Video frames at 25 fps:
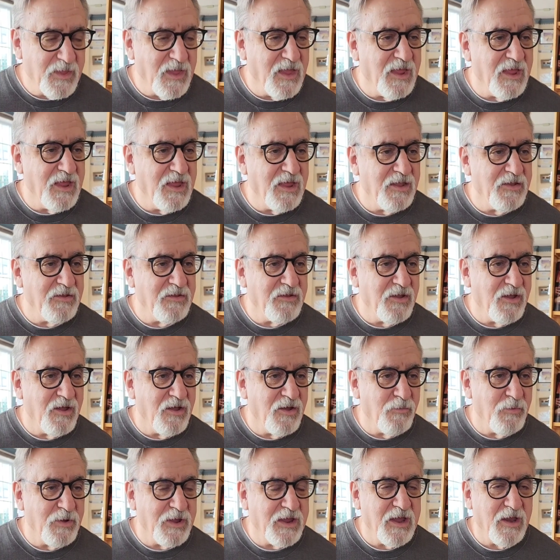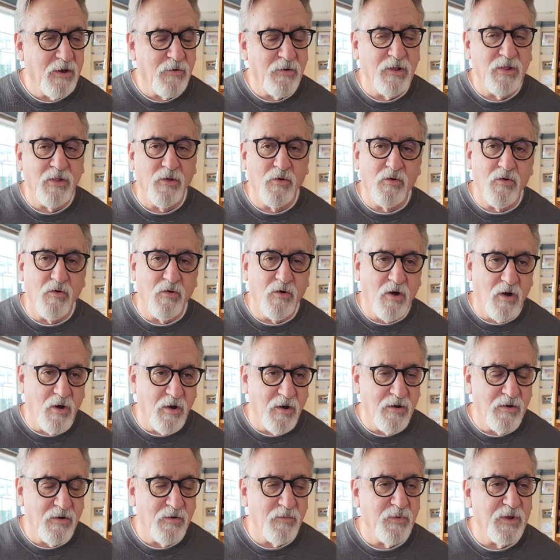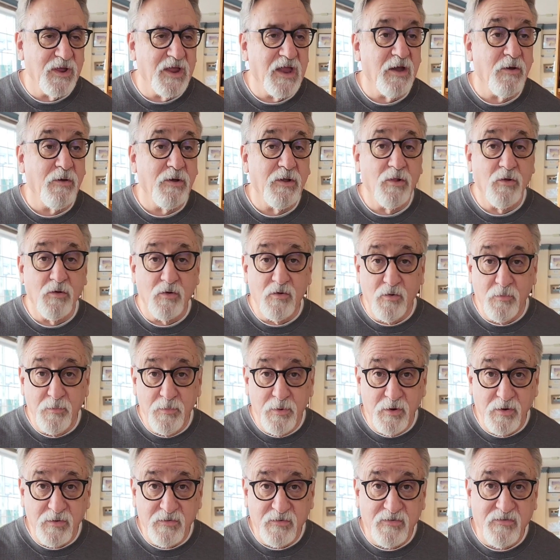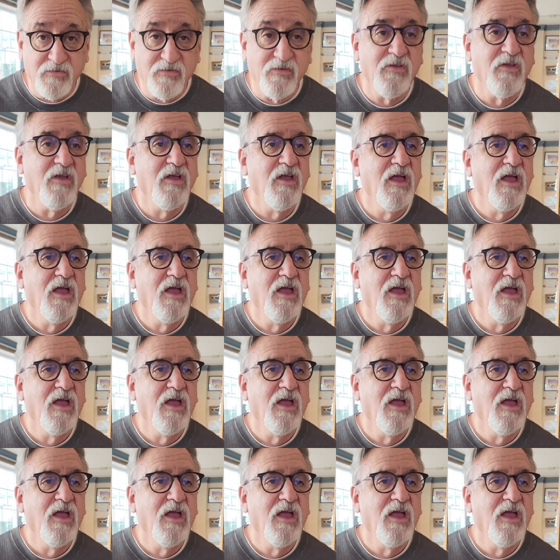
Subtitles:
and we carry local art, we carry local books,